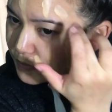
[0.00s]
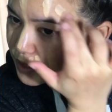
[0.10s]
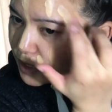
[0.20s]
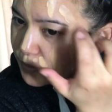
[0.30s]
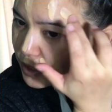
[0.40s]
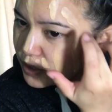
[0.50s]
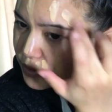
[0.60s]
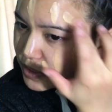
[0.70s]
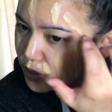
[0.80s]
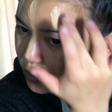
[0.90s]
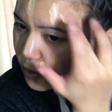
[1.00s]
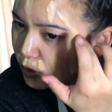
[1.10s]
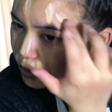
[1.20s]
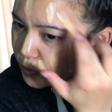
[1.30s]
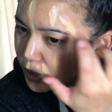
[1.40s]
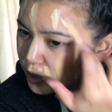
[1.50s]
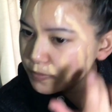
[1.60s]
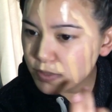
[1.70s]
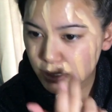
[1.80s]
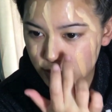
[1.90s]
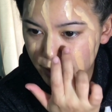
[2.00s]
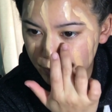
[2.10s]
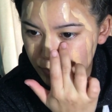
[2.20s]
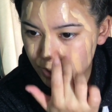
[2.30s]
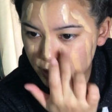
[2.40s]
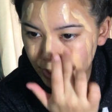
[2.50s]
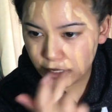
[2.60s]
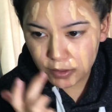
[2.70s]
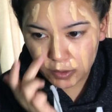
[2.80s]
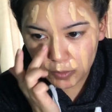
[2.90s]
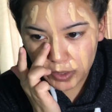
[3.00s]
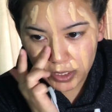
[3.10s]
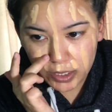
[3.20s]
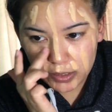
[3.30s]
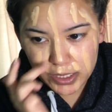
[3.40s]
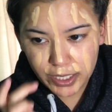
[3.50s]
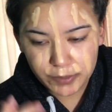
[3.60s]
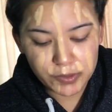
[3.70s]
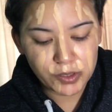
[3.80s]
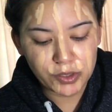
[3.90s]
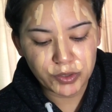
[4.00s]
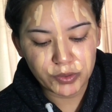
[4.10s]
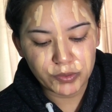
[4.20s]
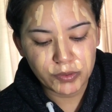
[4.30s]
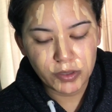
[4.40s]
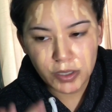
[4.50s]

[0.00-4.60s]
And I'm not using a whole pump since I'm just getting a little bit at a time to